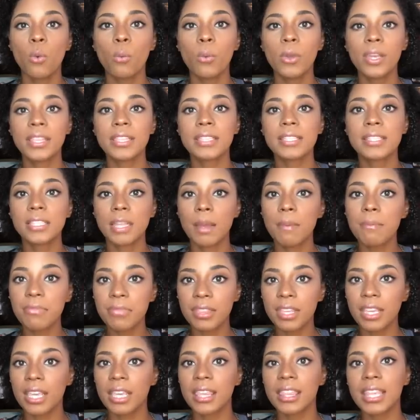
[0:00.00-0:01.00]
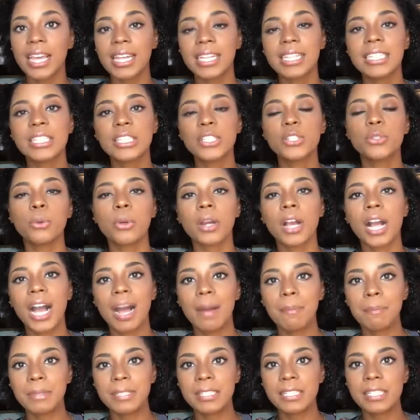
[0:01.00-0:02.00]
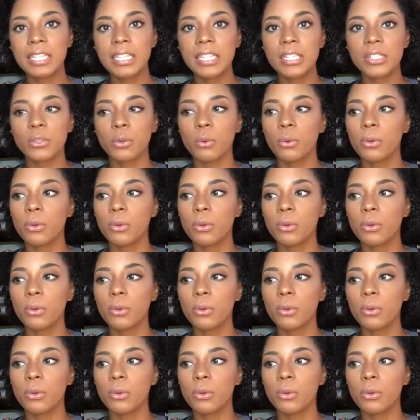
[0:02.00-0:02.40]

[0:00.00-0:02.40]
with something that is your opposite